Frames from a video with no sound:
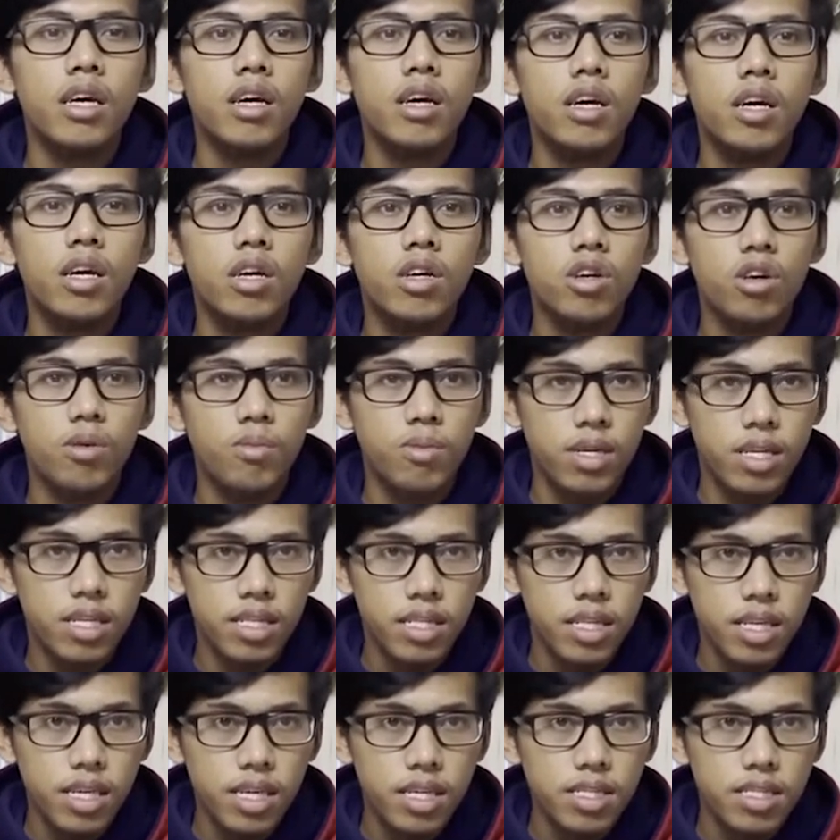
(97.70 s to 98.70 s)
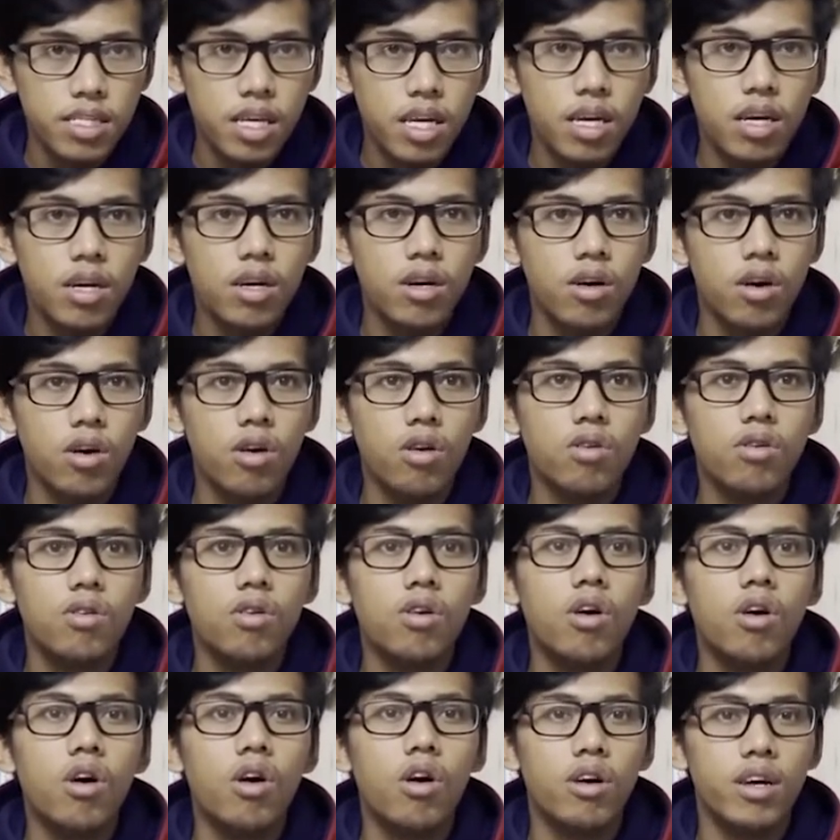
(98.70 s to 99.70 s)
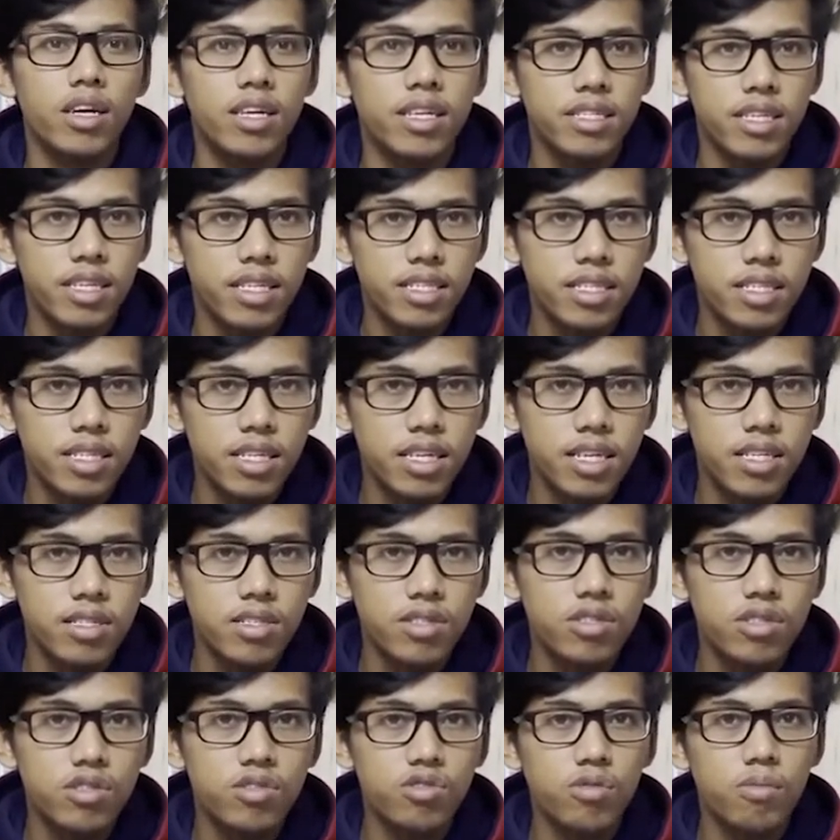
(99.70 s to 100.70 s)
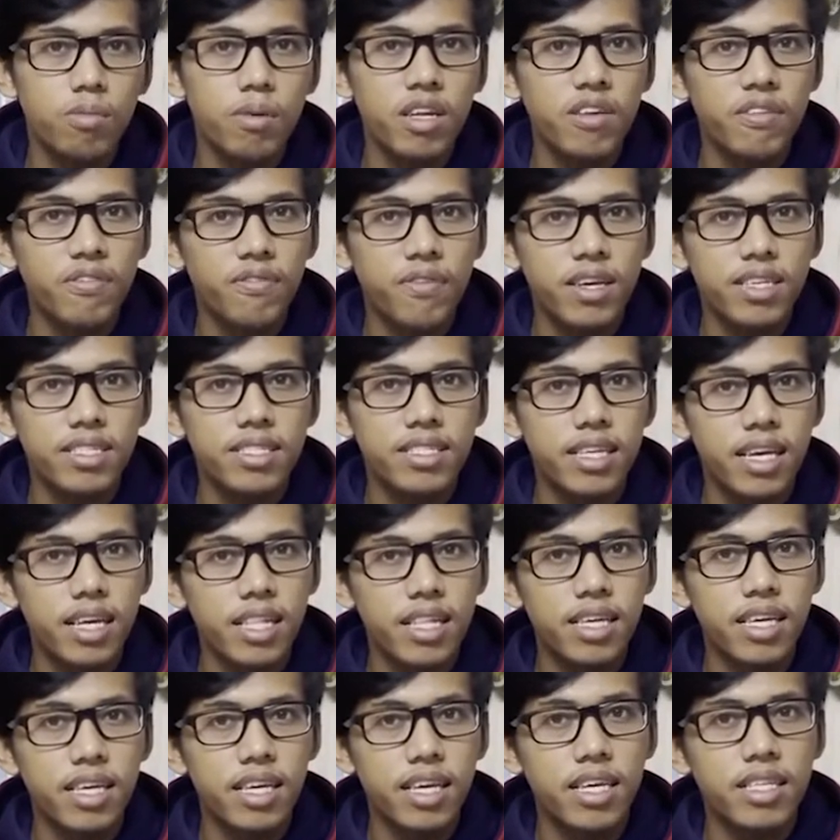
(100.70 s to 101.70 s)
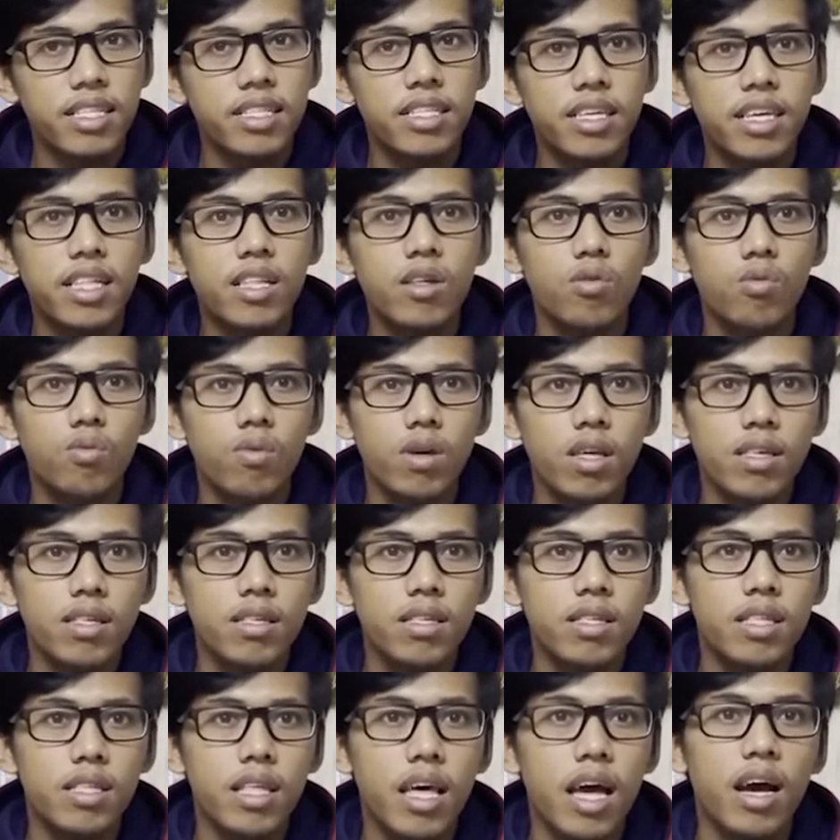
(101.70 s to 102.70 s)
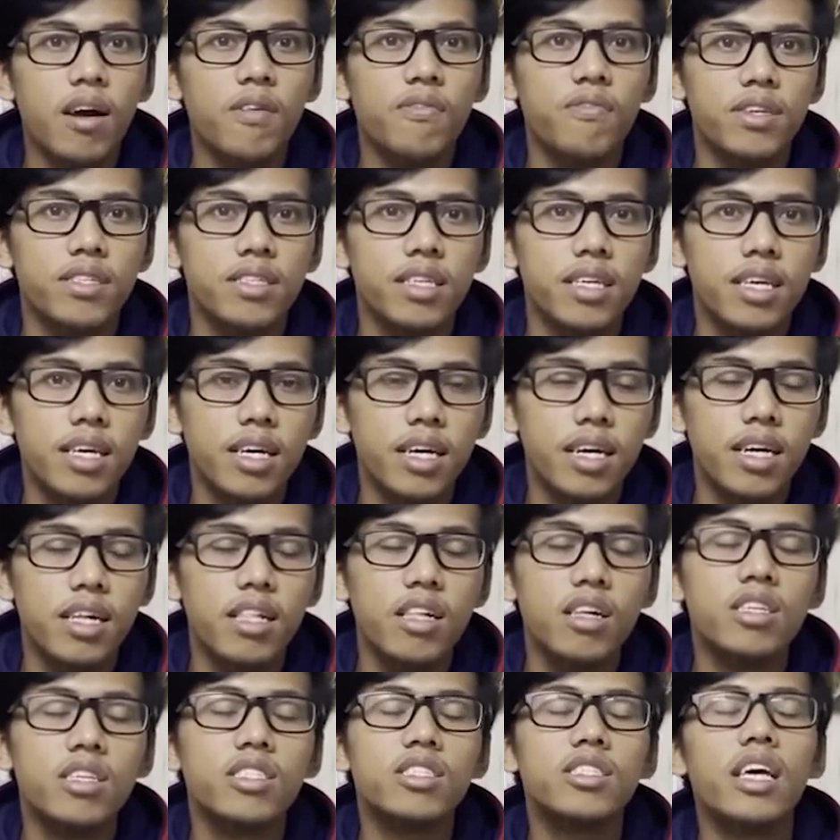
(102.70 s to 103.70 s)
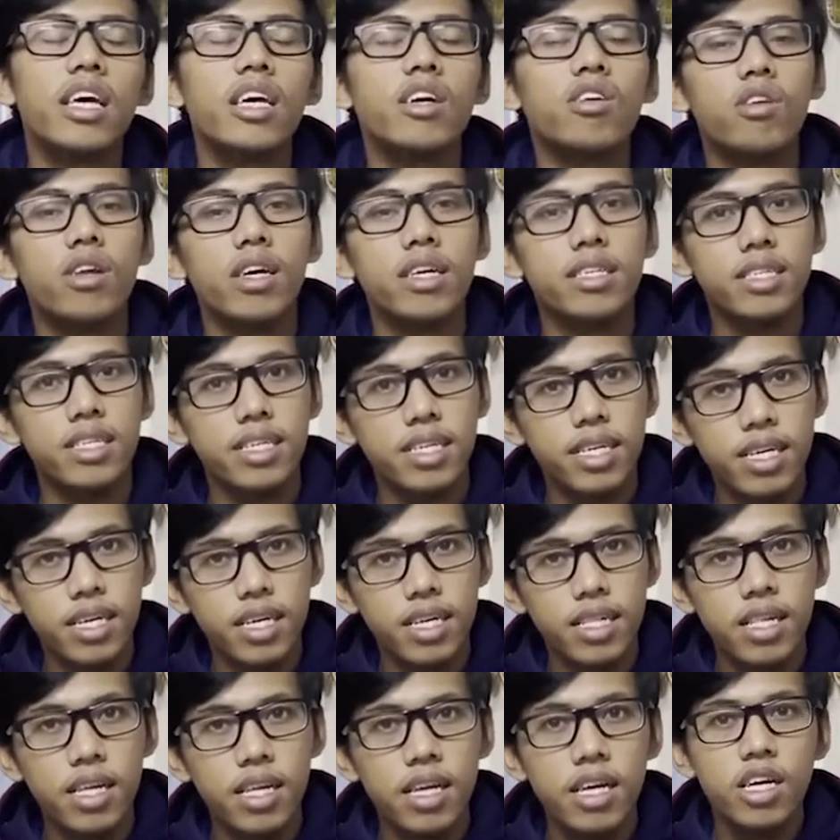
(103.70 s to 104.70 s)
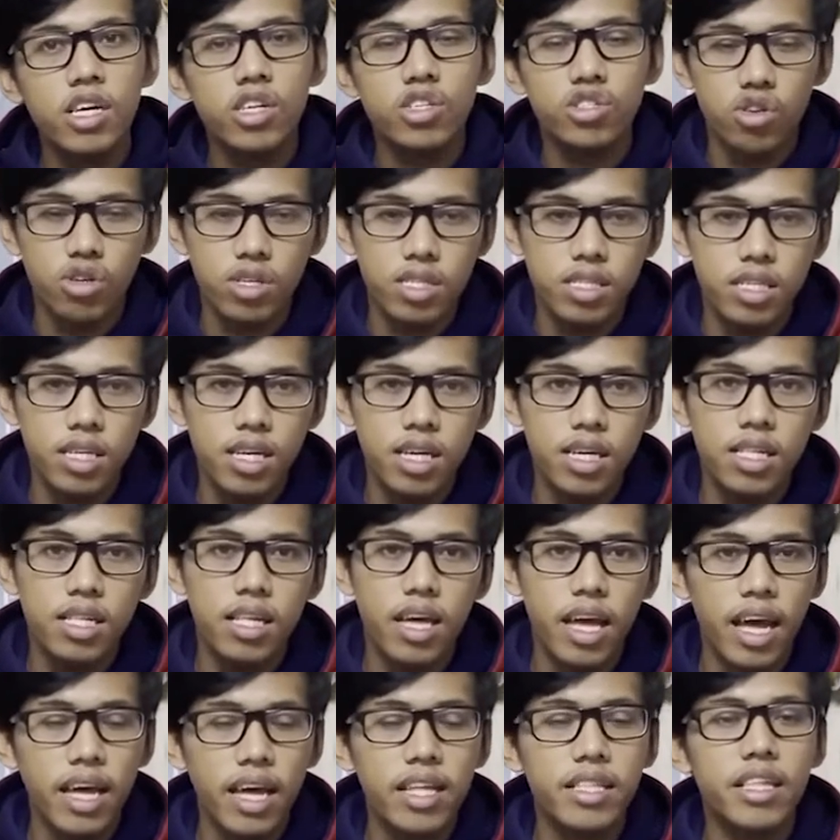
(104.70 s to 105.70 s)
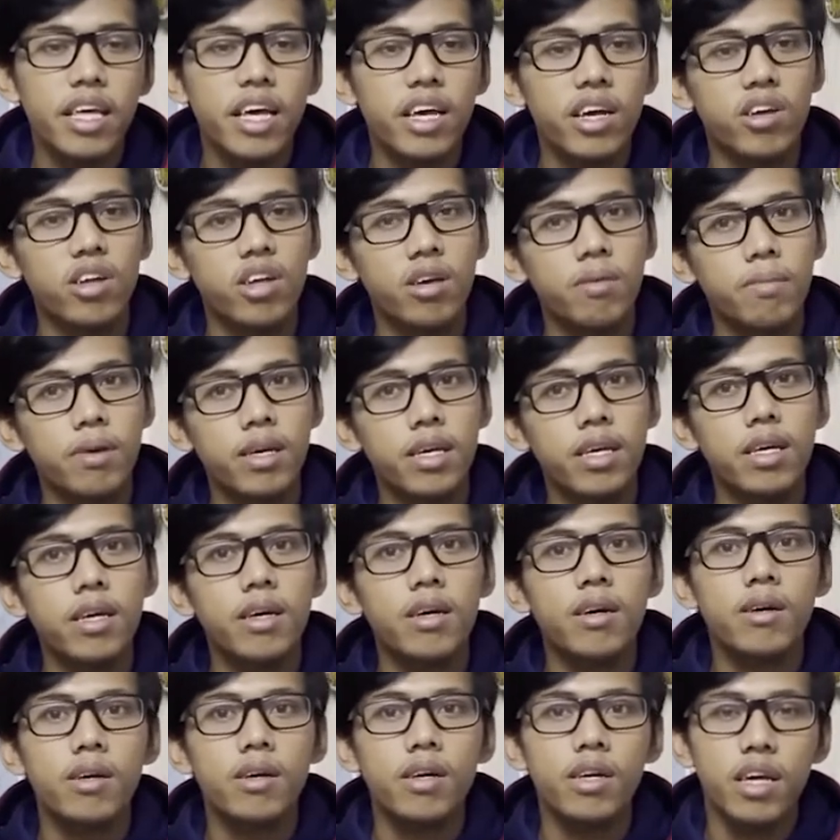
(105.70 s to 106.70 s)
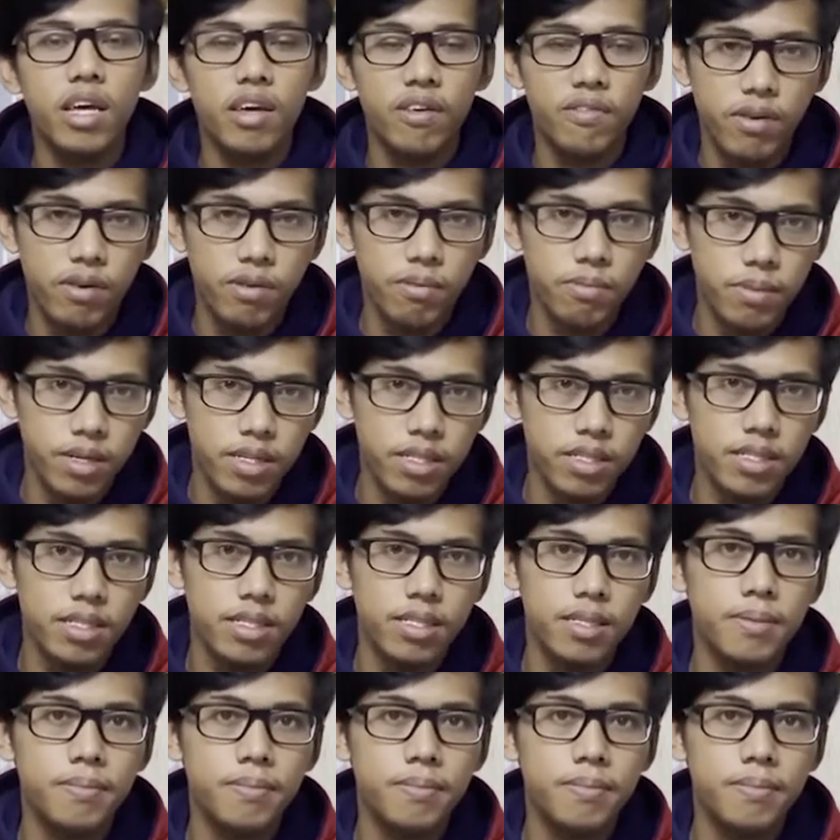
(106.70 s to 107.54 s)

communities, or organizations to manifest daily in dealing with their physical, psychological, social, and economic environments.